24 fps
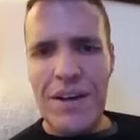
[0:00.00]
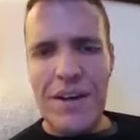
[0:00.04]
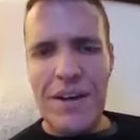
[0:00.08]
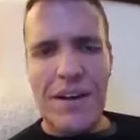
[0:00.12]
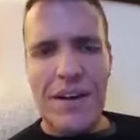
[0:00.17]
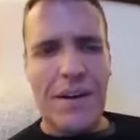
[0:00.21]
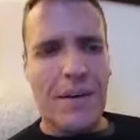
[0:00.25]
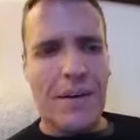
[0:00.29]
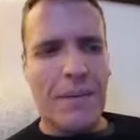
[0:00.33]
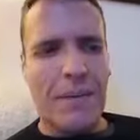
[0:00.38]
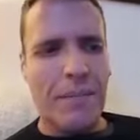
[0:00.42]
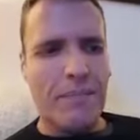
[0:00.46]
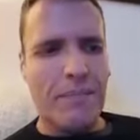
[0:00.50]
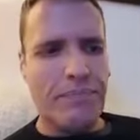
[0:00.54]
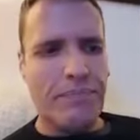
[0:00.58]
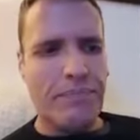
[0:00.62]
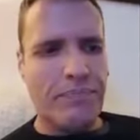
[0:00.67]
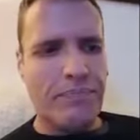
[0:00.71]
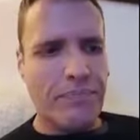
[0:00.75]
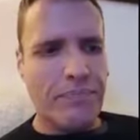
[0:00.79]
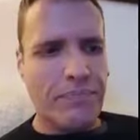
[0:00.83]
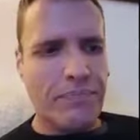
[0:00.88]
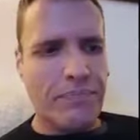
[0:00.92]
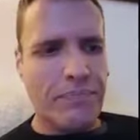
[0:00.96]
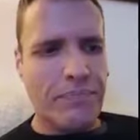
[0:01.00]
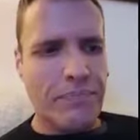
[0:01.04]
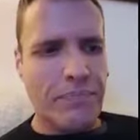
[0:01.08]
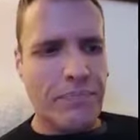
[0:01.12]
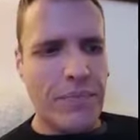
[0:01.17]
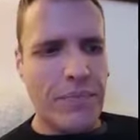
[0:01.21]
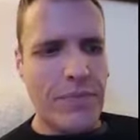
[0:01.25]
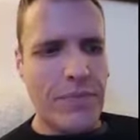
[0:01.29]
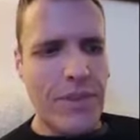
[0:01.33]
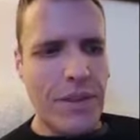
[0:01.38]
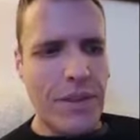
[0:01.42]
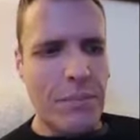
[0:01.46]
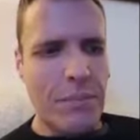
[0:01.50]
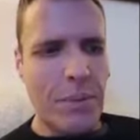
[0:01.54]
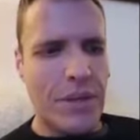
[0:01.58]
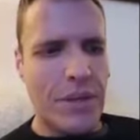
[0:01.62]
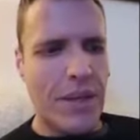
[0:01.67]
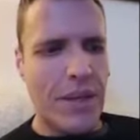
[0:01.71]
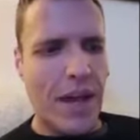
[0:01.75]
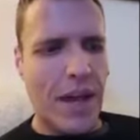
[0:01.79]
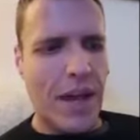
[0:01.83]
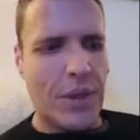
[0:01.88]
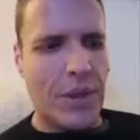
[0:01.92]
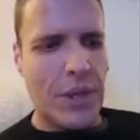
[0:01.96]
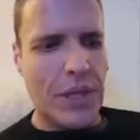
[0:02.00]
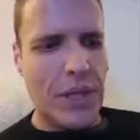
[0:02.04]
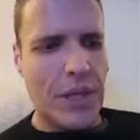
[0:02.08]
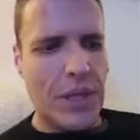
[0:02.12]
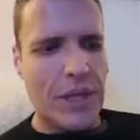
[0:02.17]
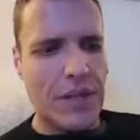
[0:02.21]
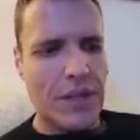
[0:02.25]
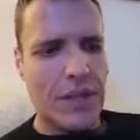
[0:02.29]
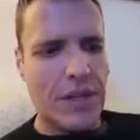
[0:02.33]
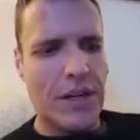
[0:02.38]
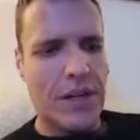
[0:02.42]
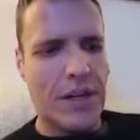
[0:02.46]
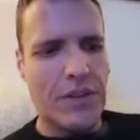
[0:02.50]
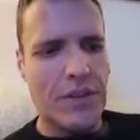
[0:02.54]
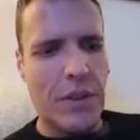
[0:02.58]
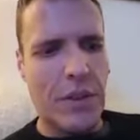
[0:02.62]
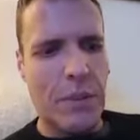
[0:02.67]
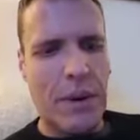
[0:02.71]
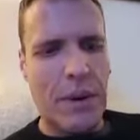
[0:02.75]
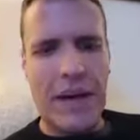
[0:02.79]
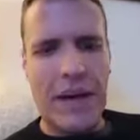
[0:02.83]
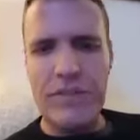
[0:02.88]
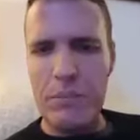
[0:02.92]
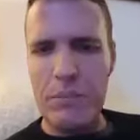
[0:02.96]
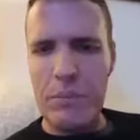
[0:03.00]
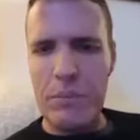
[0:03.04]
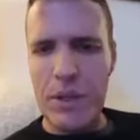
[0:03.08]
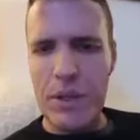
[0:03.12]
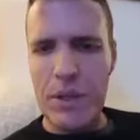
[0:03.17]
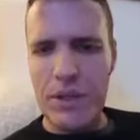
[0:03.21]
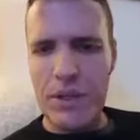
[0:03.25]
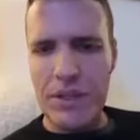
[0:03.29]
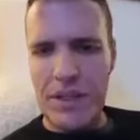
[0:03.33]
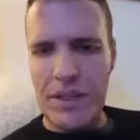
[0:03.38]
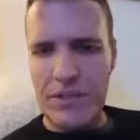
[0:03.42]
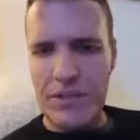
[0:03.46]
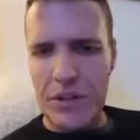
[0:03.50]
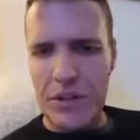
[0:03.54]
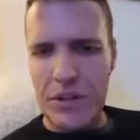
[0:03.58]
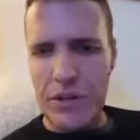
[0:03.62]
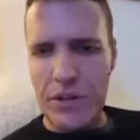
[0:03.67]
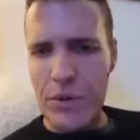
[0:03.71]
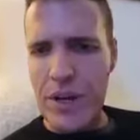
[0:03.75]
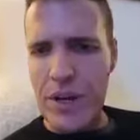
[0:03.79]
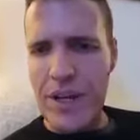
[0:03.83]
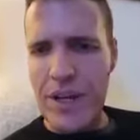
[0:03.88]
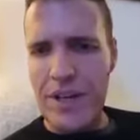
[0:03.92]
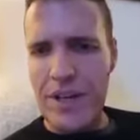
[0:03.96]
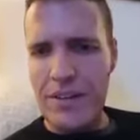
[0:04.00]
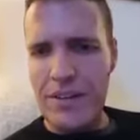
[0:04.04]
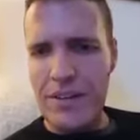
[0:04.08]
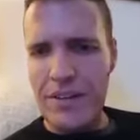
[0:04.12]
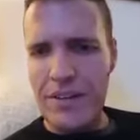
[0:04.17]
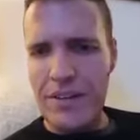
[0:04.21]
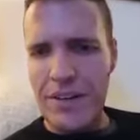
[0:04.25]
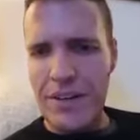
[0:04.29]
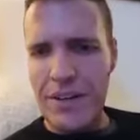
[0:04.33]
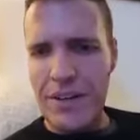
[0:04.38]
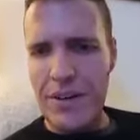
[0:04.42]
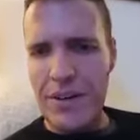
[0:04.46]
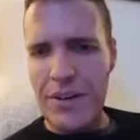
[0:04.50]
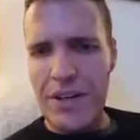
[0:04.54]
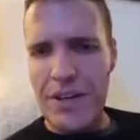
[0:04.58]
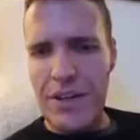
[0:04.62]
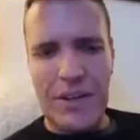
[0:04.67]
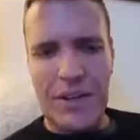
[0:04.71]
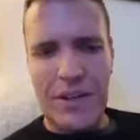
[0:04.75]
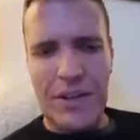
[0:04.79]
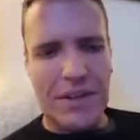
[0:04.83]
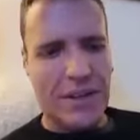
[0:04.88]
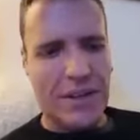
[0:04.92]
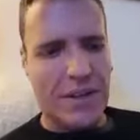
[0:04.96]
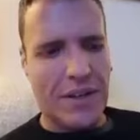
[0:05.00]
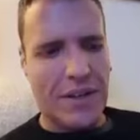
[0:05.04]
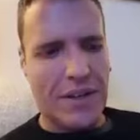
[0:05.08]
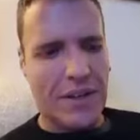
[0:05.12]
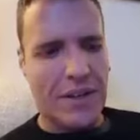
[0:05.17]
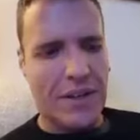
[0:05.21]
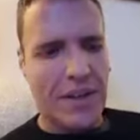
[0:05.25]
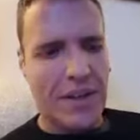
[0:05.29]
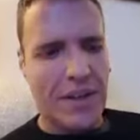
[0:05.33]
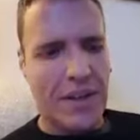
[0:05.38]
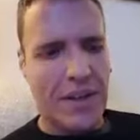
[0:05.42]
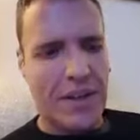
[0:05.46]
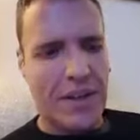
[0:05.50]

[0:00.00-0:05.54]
But yeah, I think the possibilities are great, and I think that